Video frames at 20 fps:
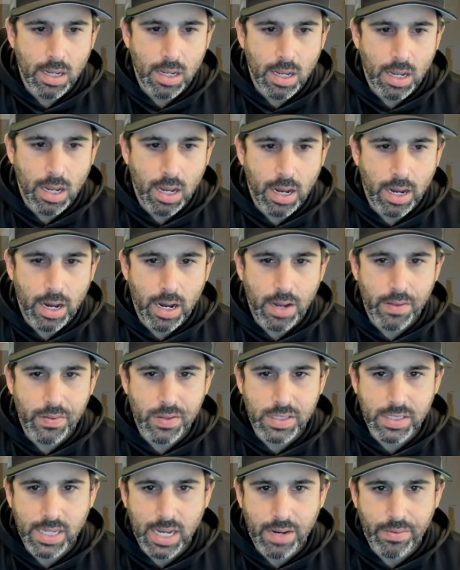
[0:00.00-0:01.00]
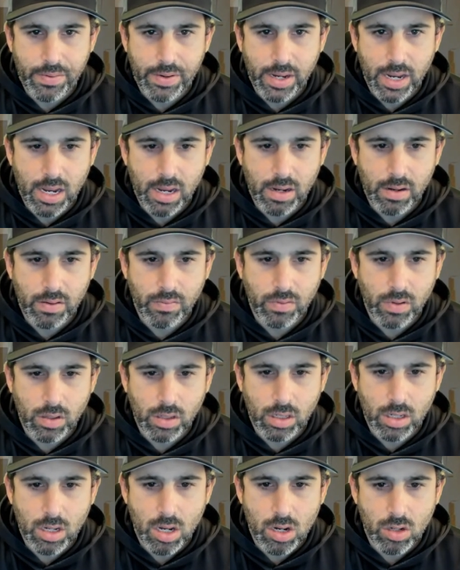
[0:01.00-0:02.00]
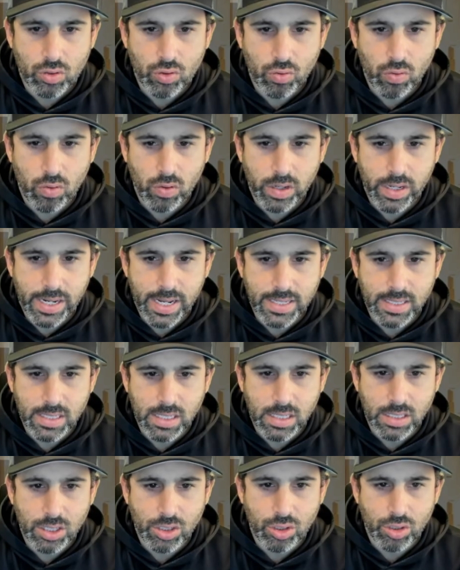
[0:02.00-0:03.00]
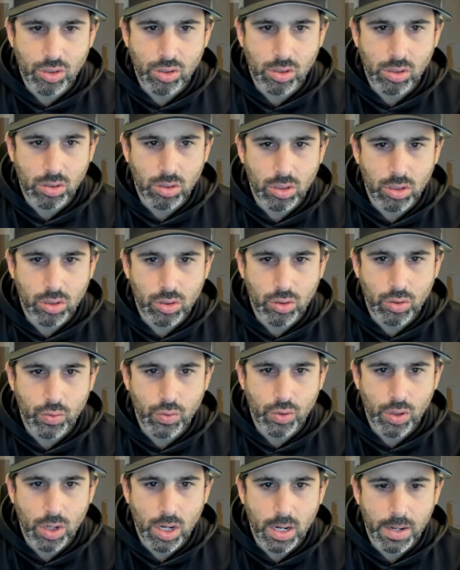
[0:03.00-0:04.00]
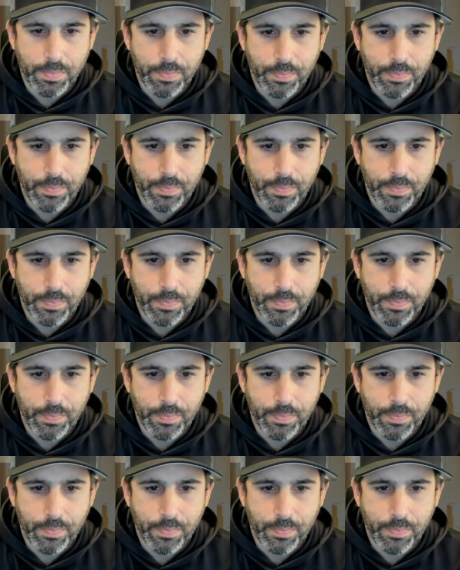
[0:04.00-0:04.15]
On this side, we have the Gonk Droid as an additional 2-drop.